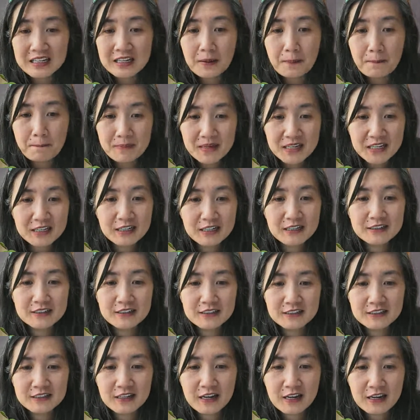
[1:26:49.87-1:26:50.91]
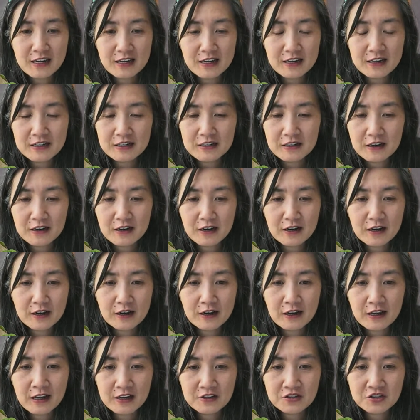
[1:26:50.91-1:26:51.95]
me today.
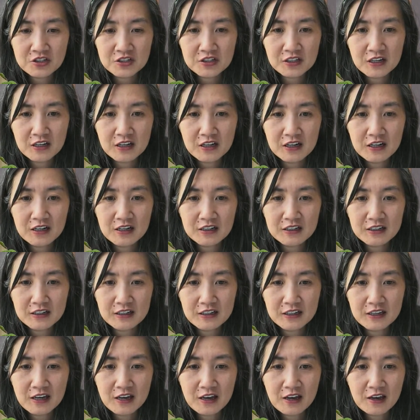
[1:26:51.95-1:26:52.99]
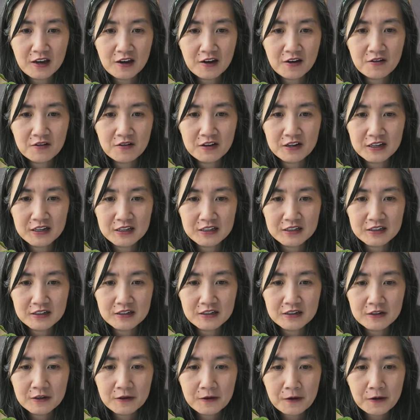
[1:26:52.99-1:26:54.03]
Angela, Karen,
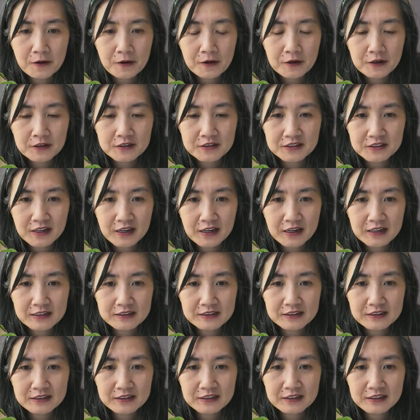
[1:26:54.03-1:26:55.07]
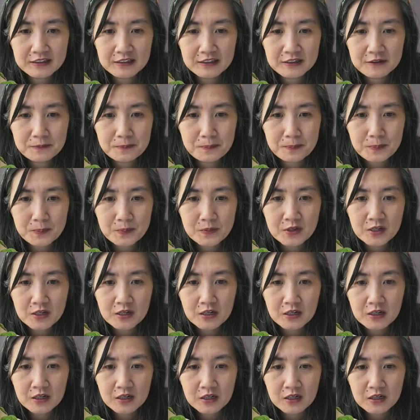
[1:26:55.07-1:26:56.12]
Sandy,
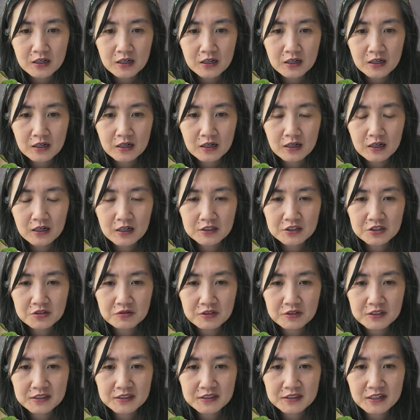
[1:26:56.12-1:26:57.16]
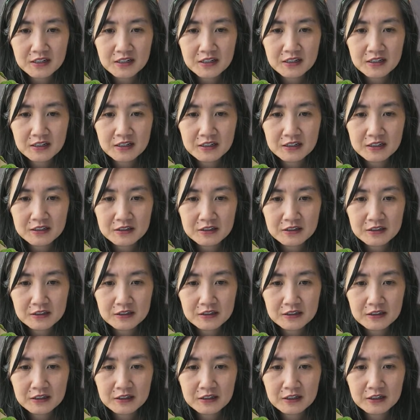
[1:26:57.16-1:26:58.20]
Teresa,
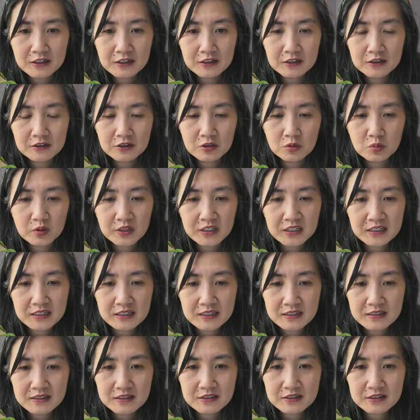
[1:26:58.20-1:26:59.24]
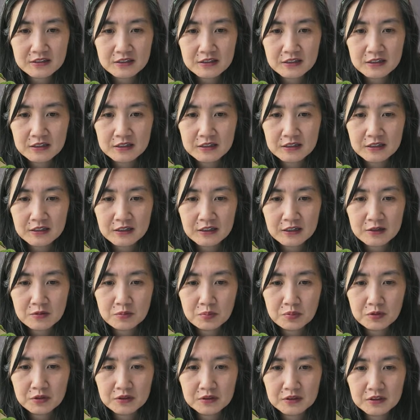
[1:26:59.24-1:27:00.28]
Louise. And
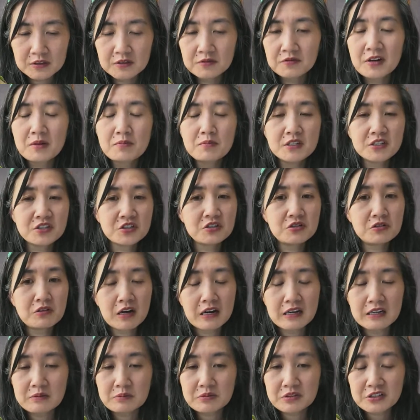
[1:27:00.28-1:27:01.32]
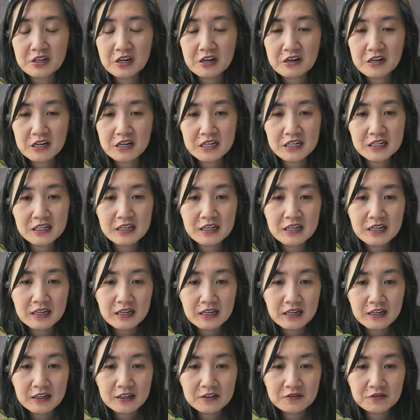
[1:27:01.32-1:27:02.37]
if I missed you, I am sorry.
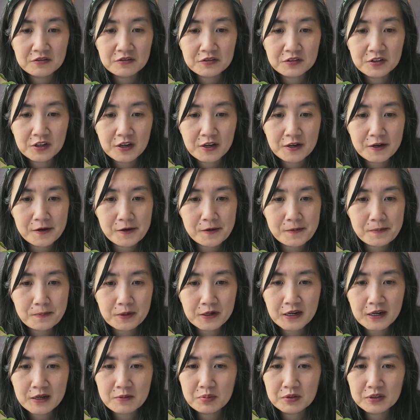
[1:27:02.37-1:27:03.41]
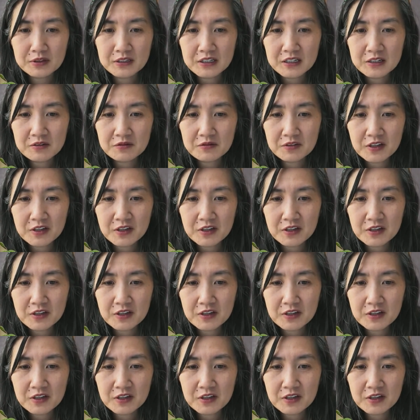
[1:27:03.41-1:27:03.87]
But I believe